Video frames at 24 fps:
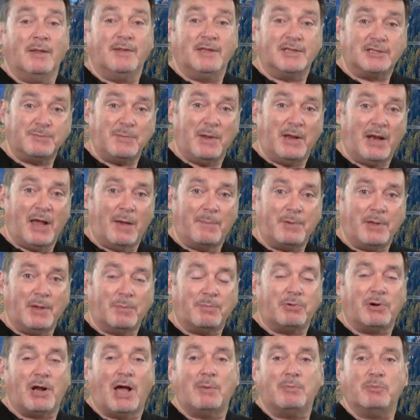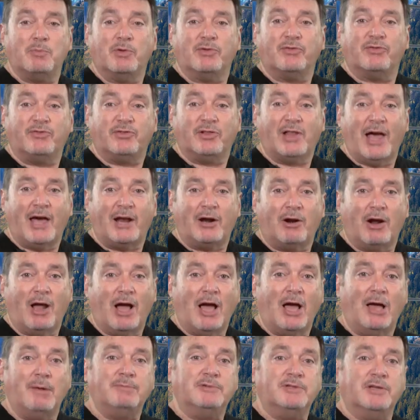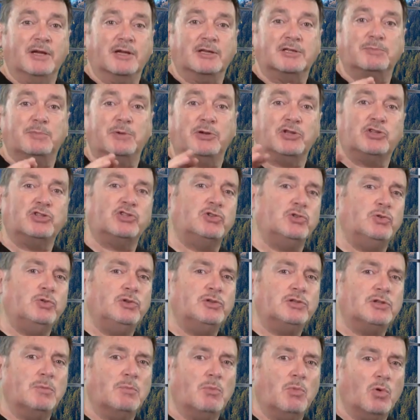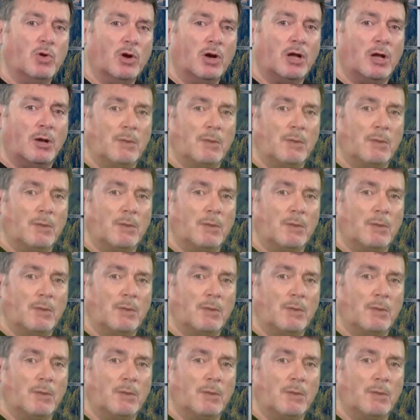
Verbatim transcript: This may not be a problem with flatter objects, but as soon as a more